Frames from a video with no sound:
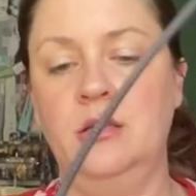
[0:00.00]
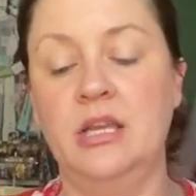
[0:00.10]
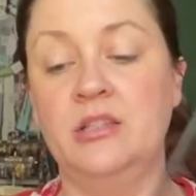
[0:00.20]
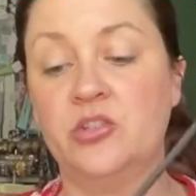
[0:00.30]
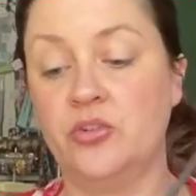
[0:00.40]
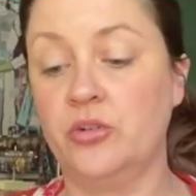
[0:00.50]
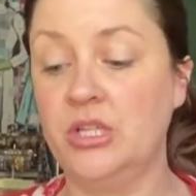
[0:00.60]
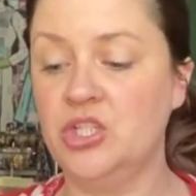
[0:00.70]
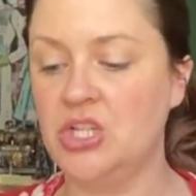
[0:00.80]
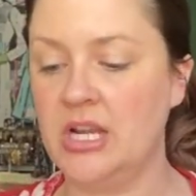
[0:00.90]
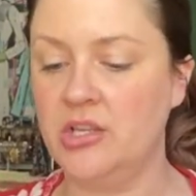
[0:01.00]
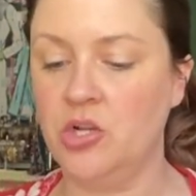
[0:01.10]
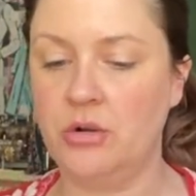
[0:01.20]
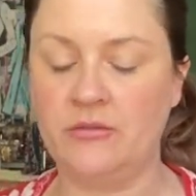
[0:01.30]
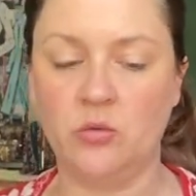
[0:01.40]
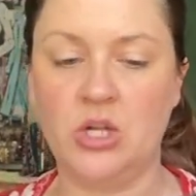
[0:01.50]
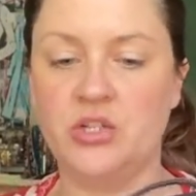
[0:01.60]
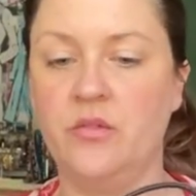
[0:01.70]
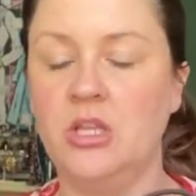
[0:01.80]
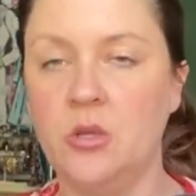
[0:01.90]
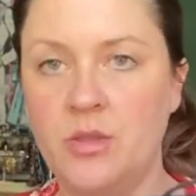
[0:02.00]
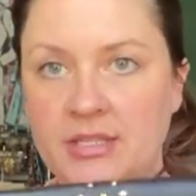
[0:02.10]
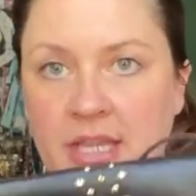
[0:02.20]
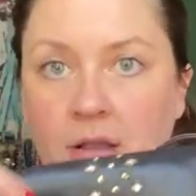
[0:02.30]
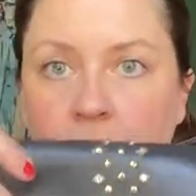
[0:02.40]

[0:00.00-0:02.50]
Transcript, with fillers: and screenshot it. You don't have to watch a video that's like